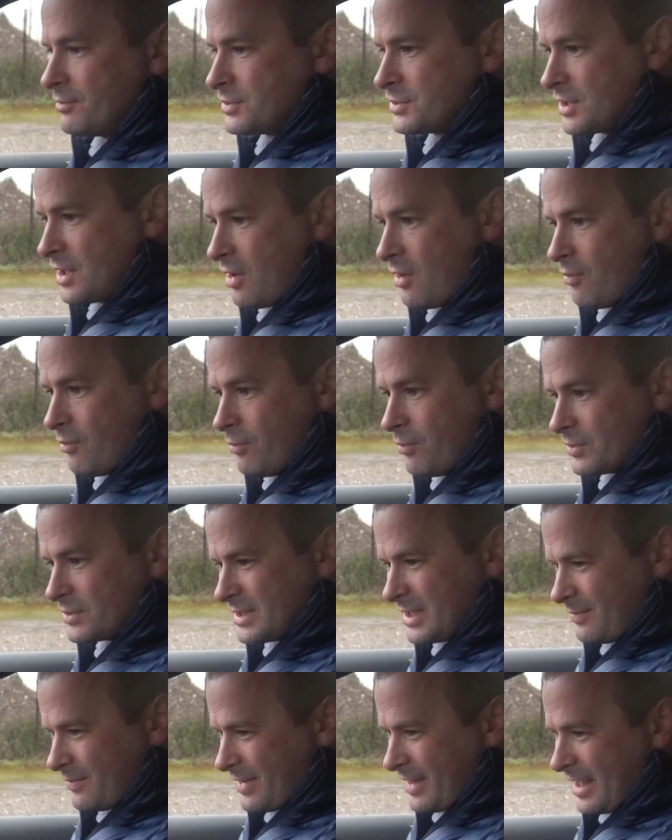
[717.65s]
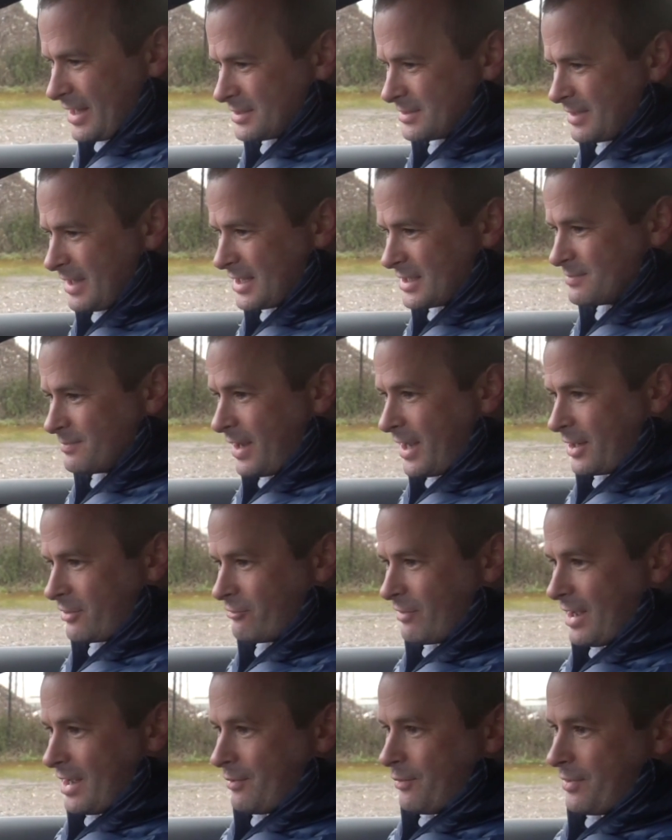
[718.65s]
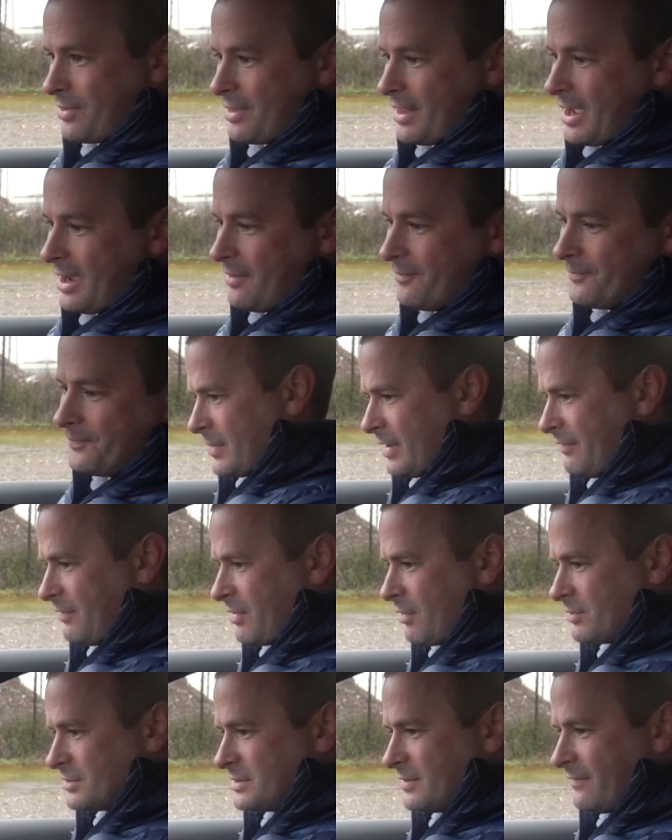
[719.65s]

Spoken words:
So we'll see, but that's my gripe with that. If you go into